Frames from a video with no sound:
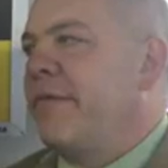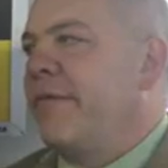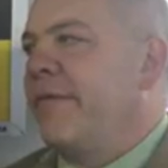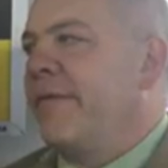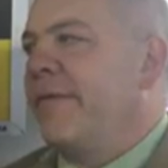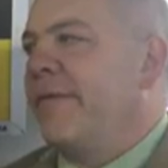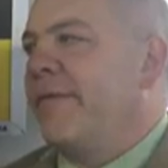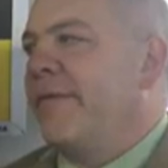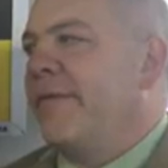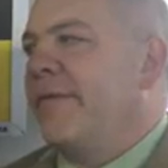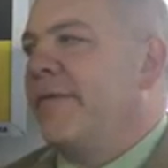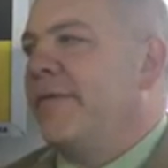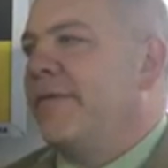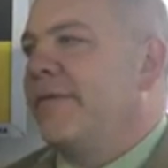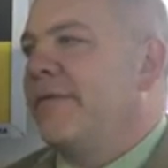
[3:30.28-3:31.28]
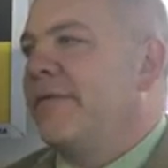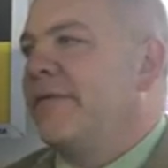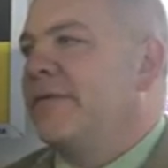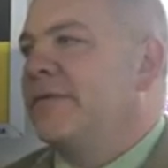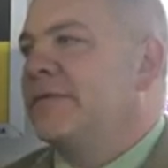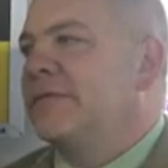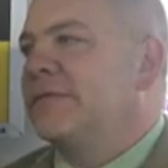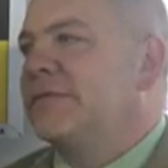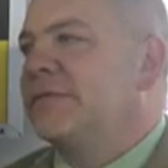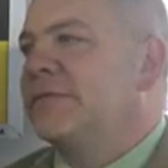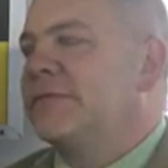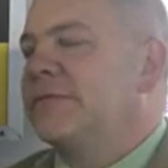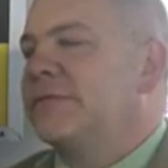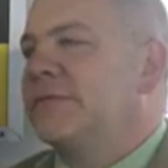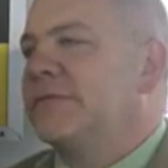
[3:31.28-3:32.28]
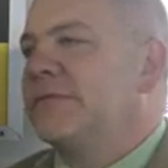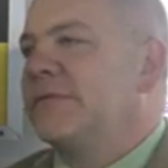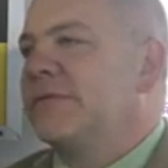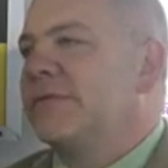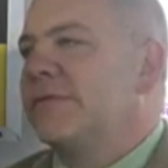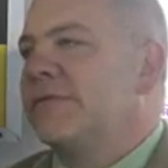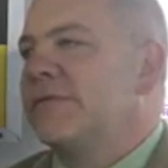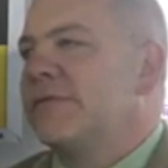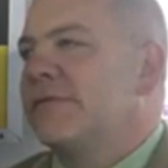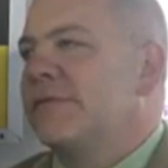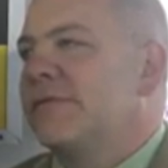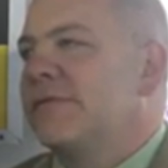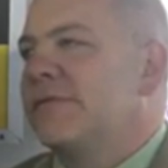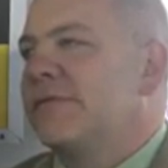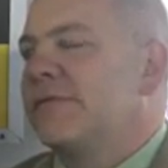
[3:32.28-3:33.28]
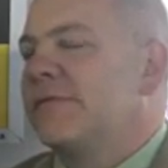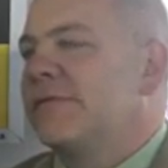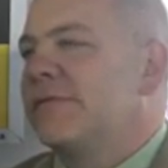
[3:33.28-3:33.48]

[no speech]